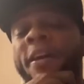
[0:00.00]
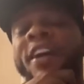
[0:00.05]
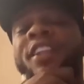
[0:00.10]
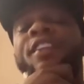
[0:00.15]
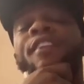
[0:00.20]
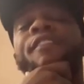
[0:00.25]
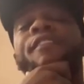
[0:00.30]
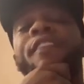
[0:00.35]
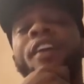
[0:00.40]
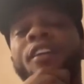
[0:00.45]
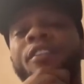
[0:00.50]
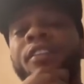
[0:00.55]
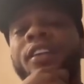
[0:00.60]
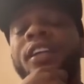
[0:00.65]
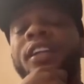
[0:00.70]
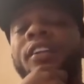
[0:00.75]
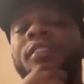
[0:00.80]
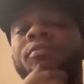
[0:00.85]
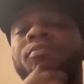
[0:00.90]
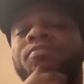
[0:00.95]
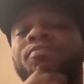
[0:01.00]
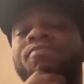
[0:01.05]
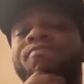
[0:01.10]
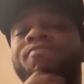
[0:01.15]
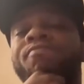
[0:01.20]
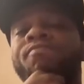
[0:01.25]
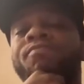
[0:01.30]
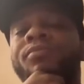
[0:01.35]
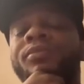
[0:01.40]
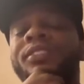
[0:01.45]
in a very
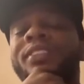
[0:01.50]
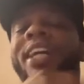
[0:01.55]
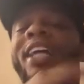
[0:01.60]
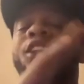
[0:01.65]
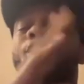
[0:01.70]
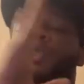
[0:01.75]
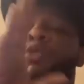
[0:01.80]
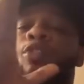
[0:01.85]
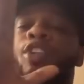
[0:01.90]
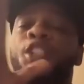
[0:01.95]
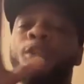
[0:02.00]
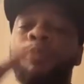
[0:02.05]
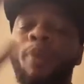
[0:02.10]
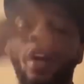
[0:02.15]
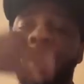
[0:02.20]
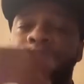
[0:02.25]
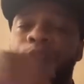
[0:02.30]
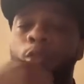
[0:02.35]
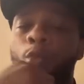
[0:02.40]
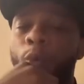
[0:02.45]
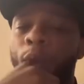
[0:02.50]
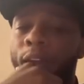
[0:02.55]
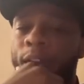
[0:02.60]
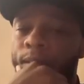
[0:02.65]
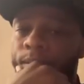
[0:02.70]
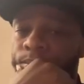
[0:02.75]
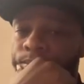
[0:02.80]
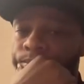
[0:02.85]
not too respectful way.